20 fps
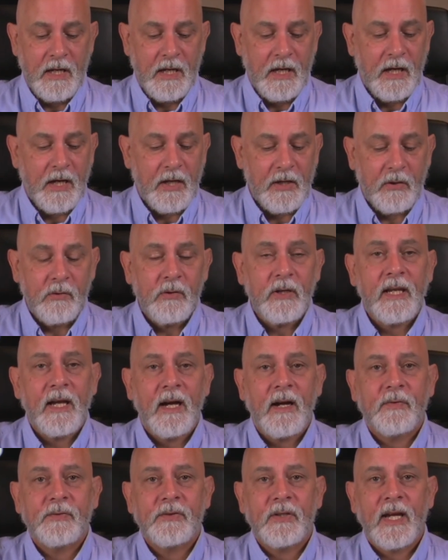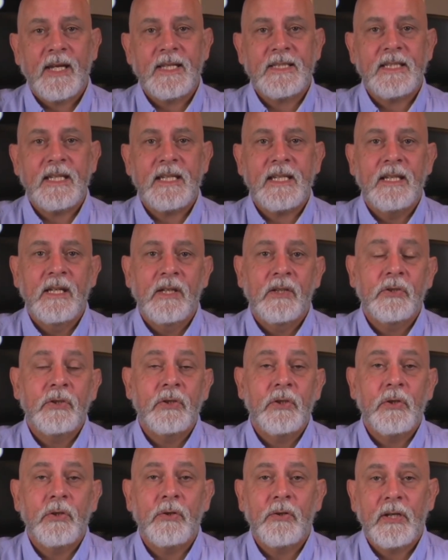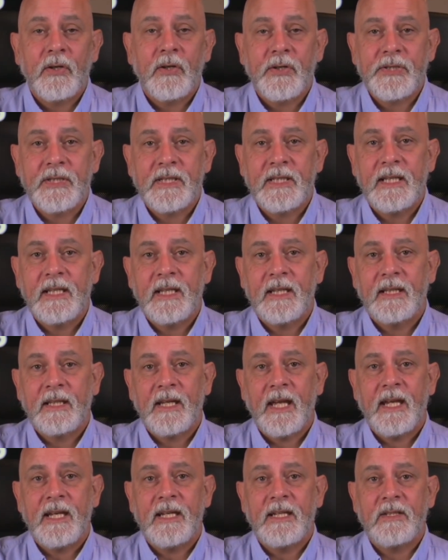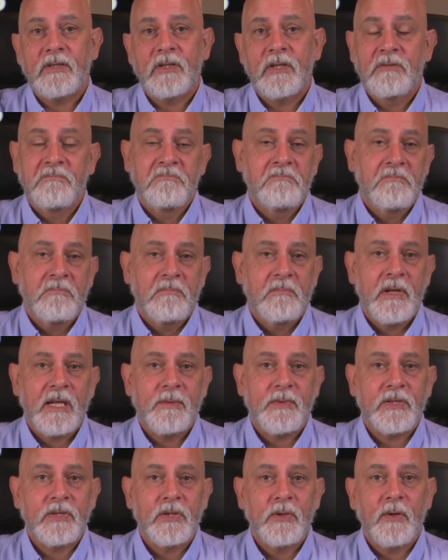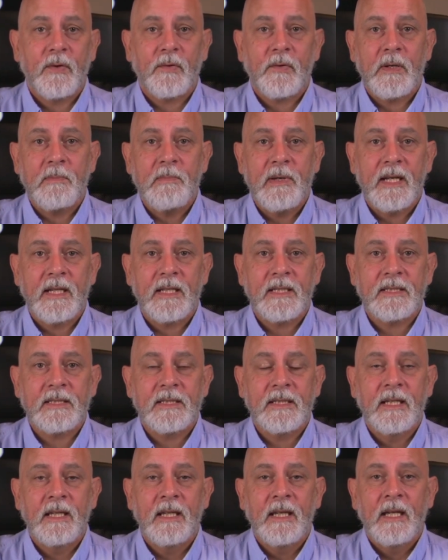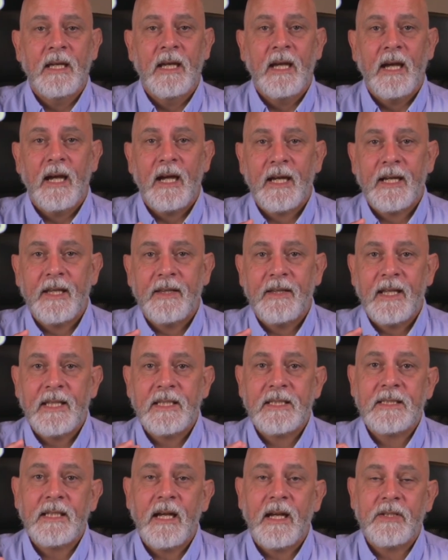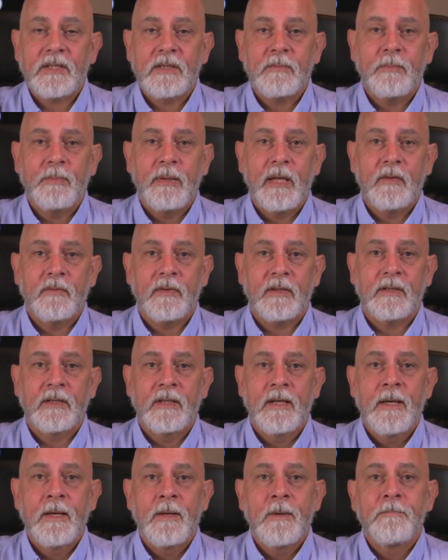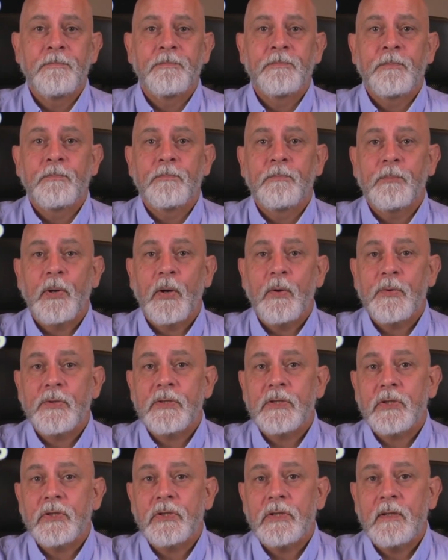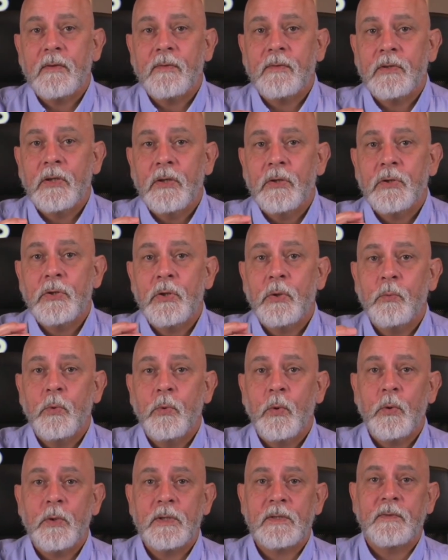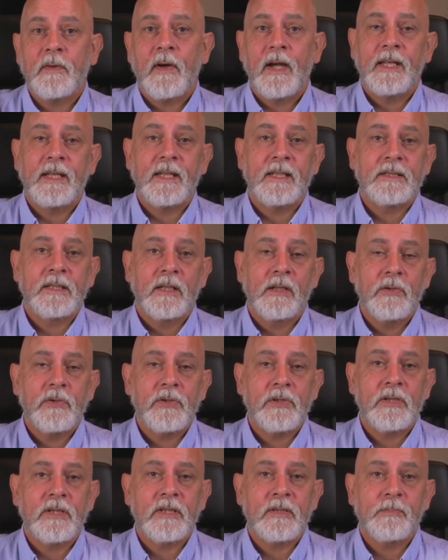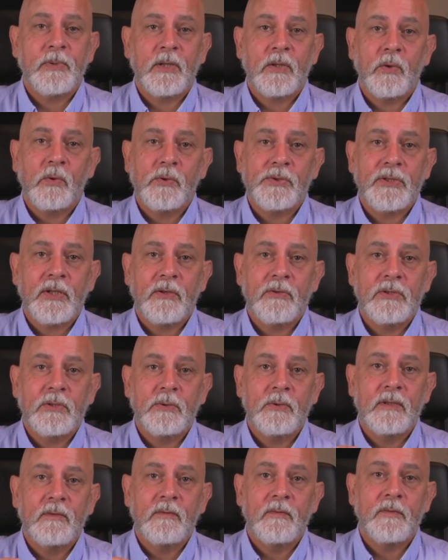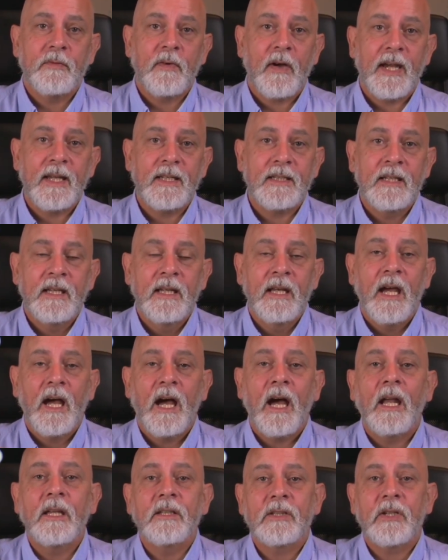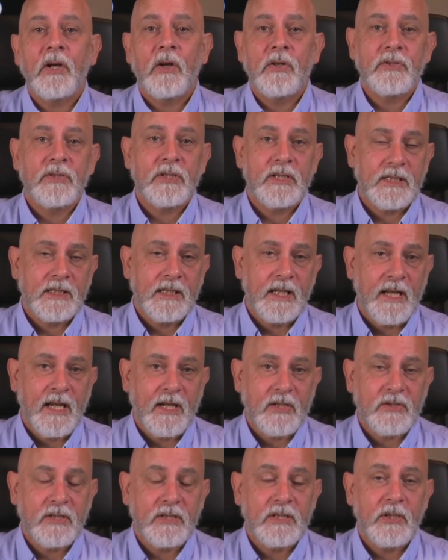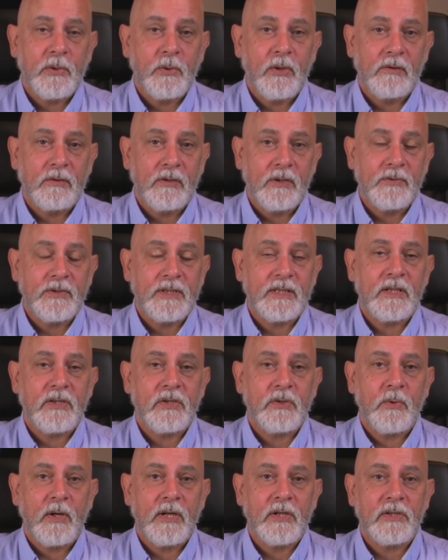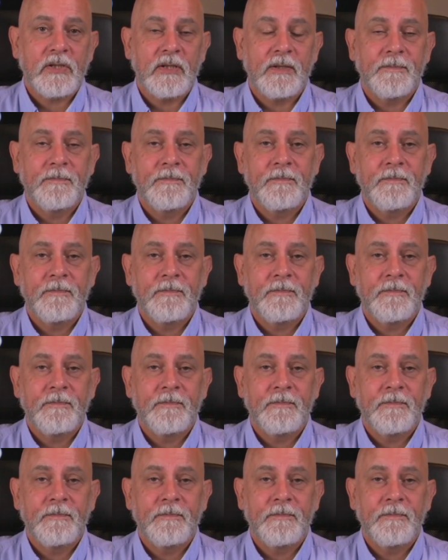And only after I see curiosity engage, maybe 2 or 3 minutes, I can then start to pivot, both to shift towards finding solutions, but also to invite unconscious connection to her own situation.